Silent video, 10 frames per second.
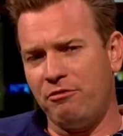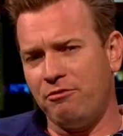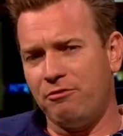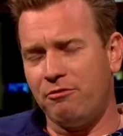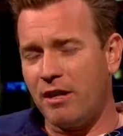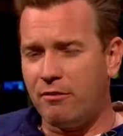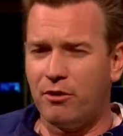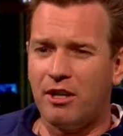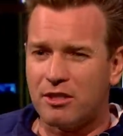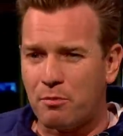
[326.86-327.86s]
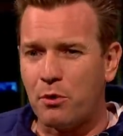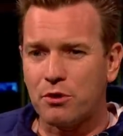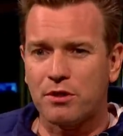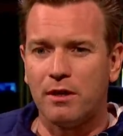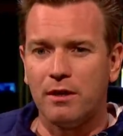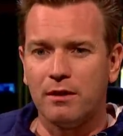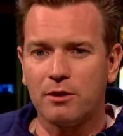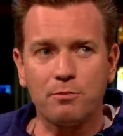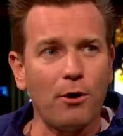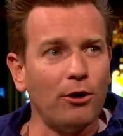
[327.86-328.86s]
a favourite. I suppose
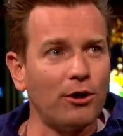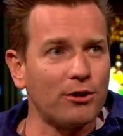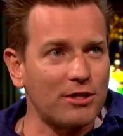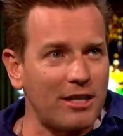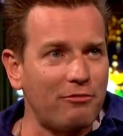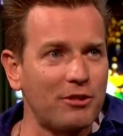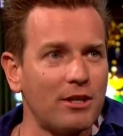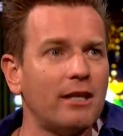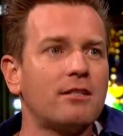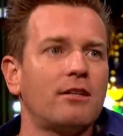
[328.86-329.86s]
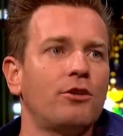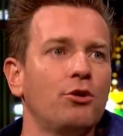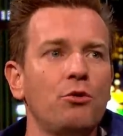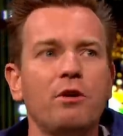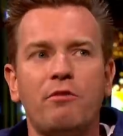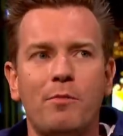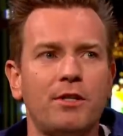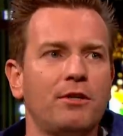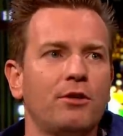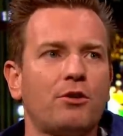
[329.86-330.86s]
the smaller stuff is nicer. You know everybody on the